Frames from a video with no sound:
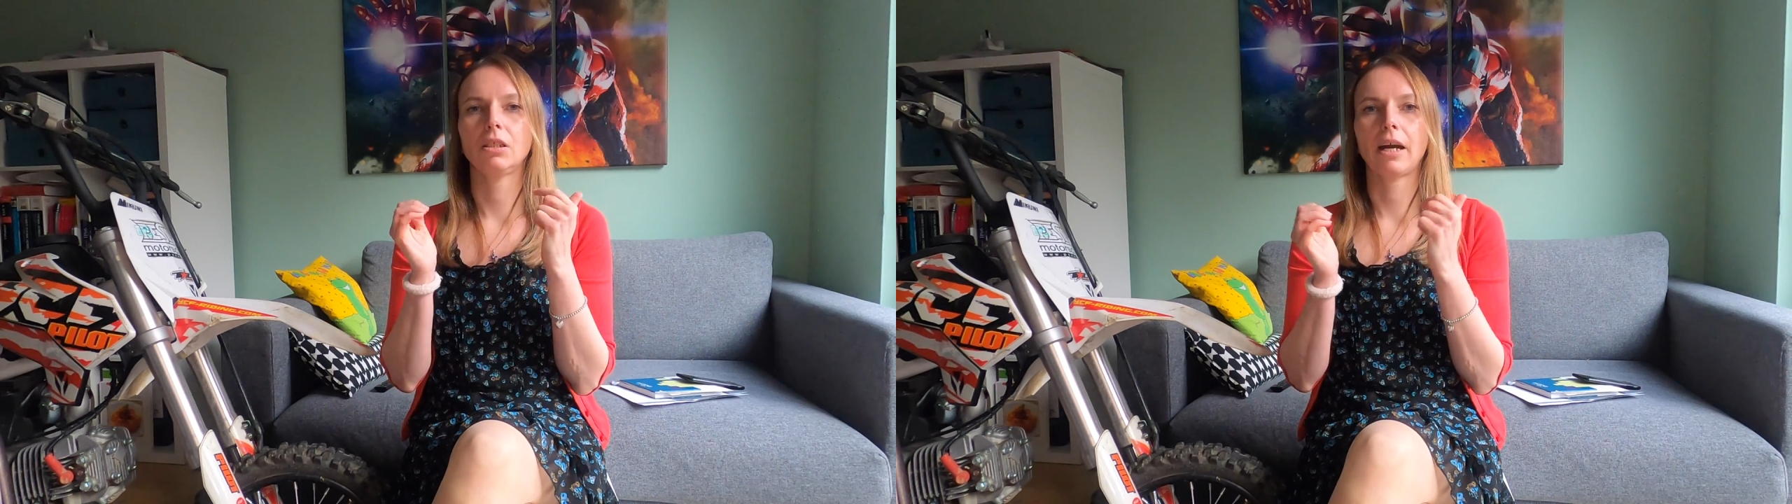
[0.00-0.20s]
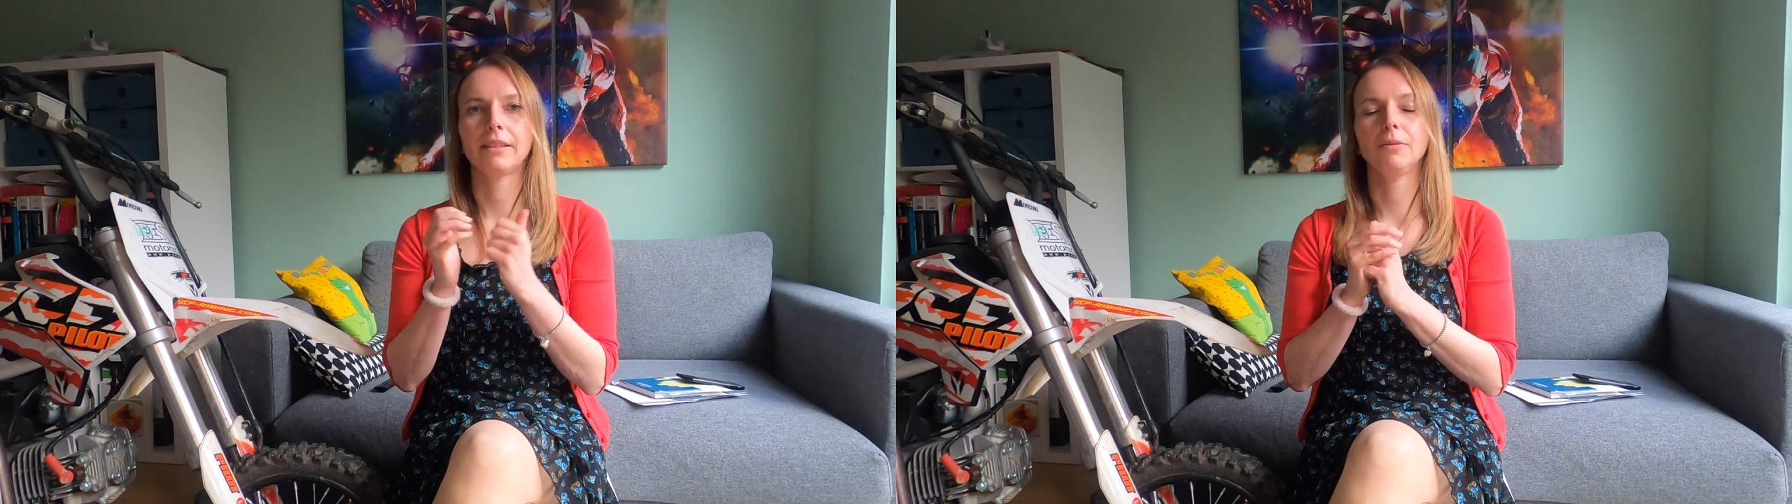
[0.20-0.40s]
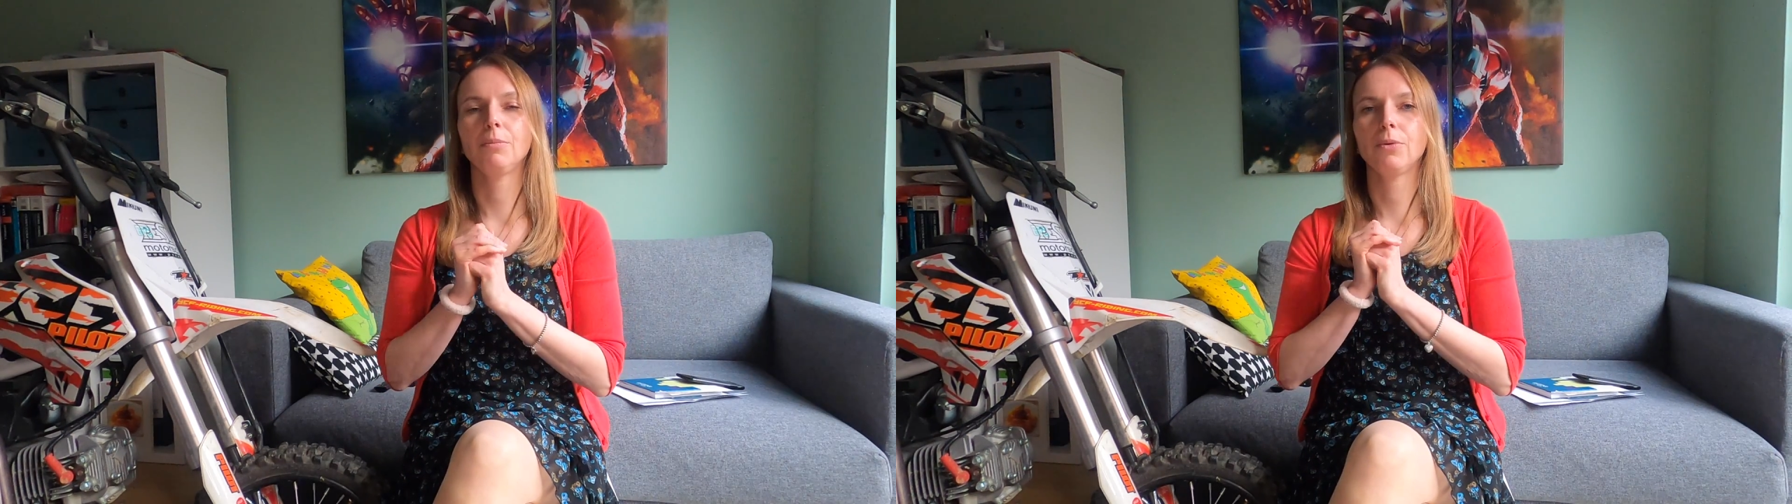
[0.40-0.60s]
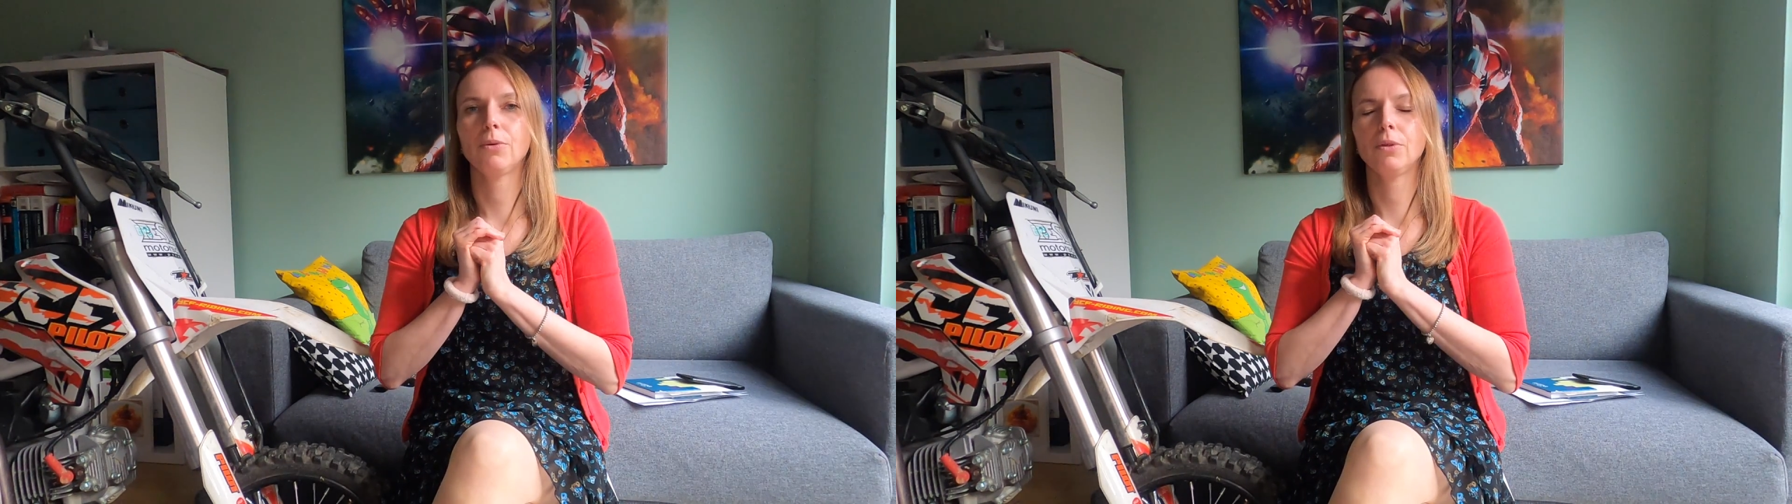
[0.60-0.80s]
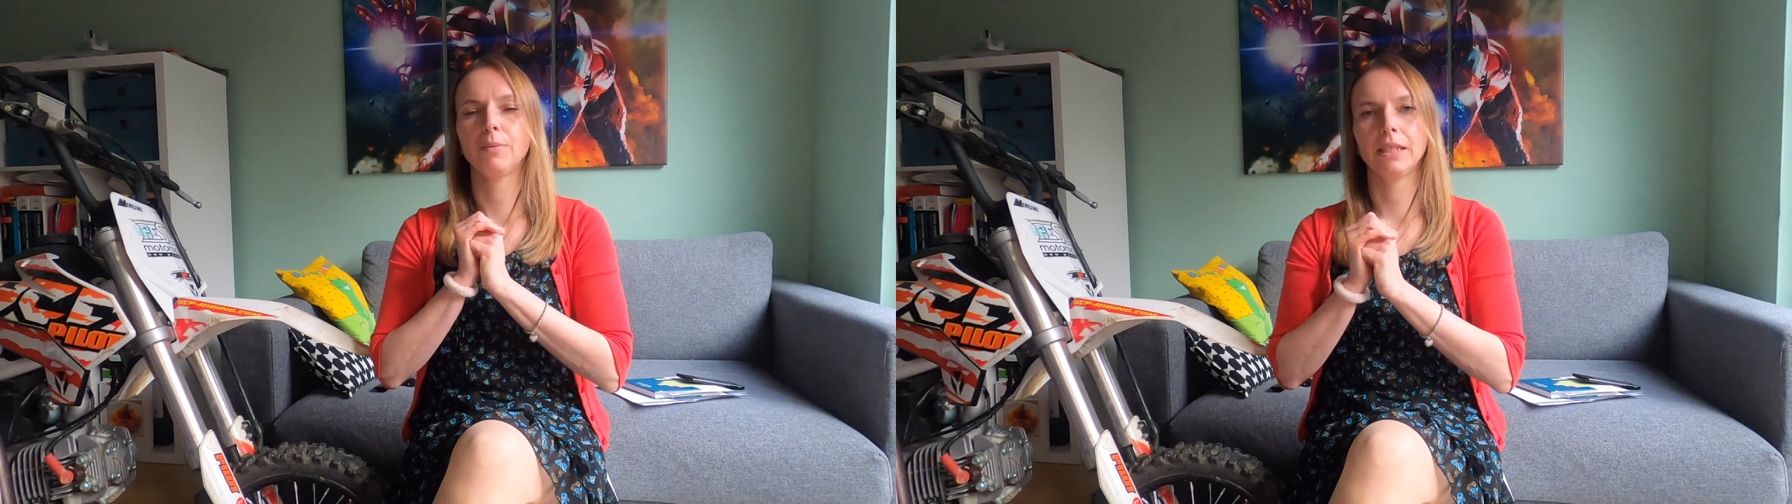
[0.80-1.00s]

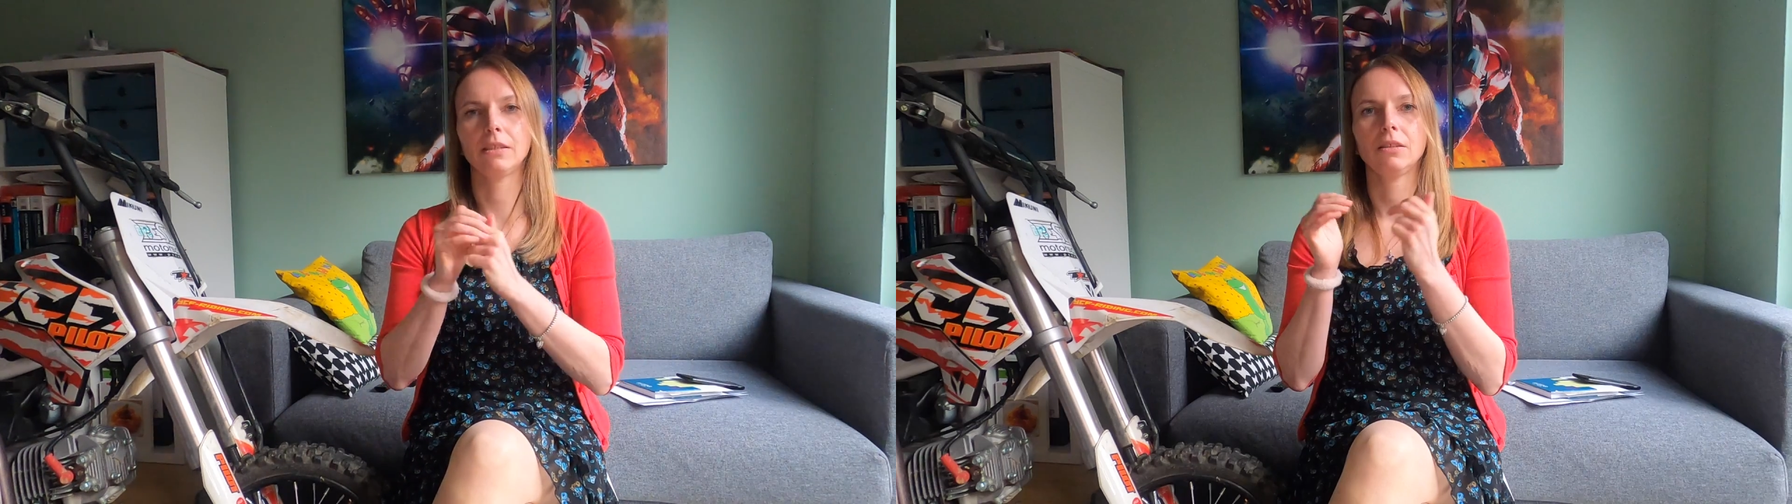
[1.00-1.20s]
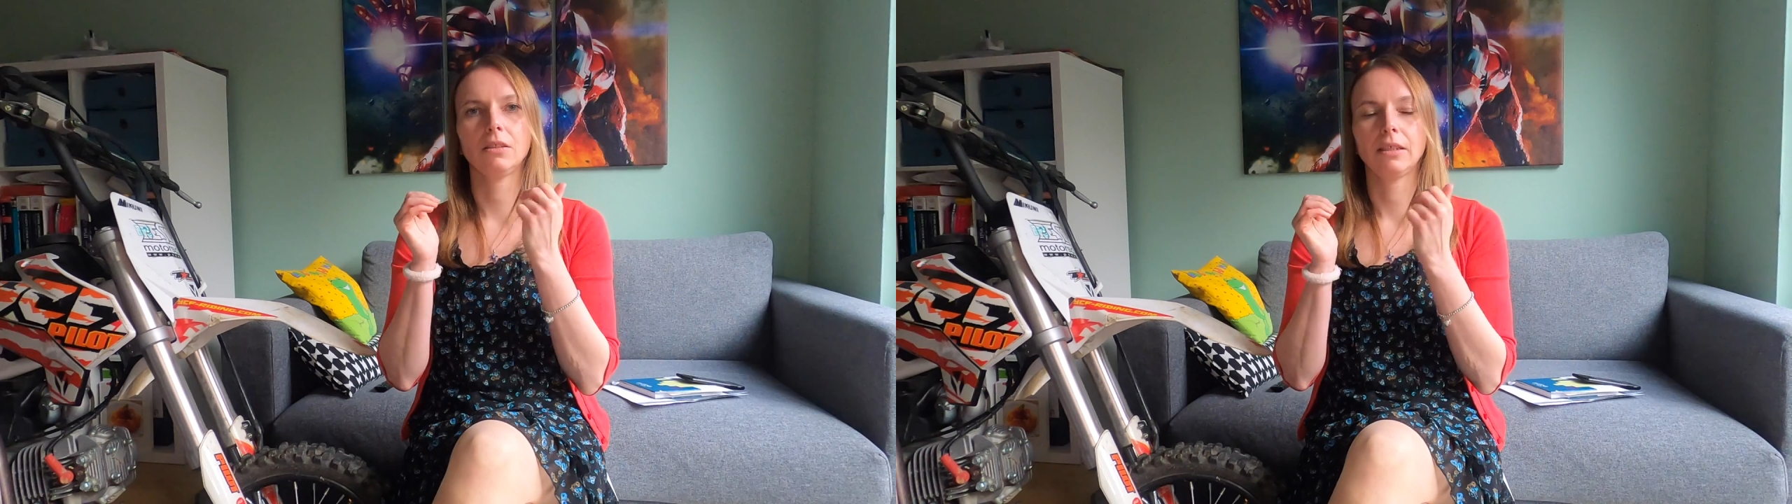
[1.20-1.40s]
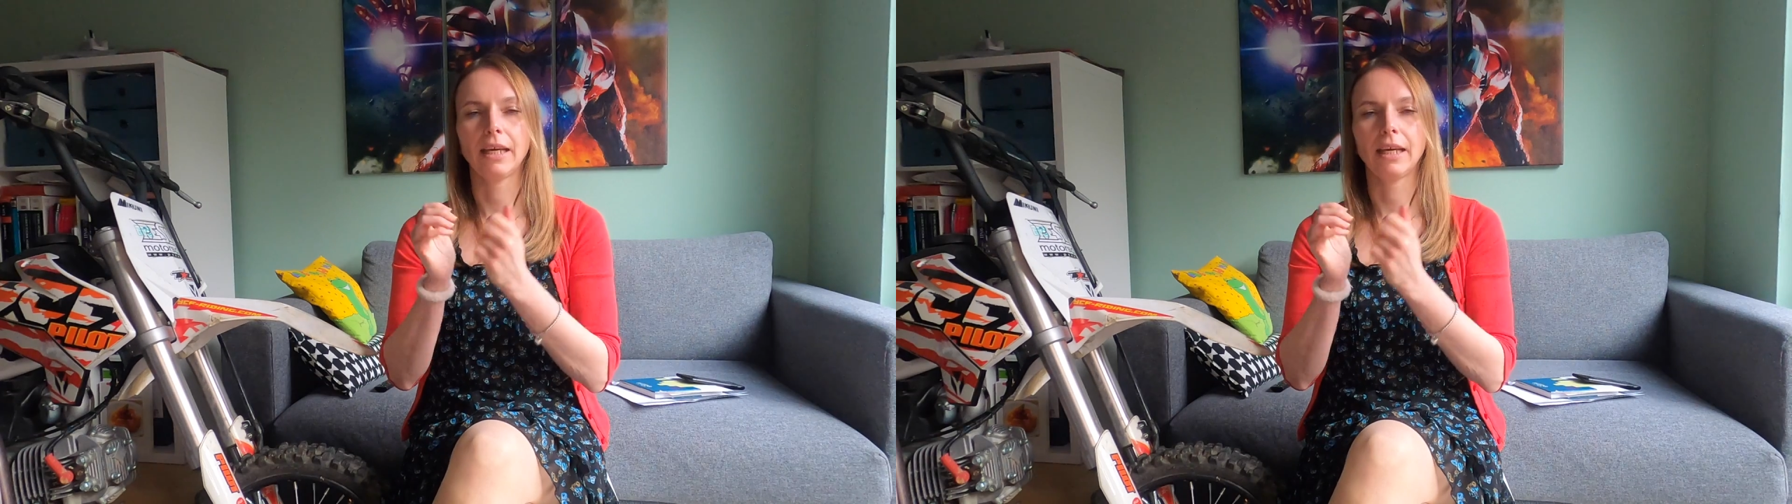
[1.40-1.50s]
unemployment,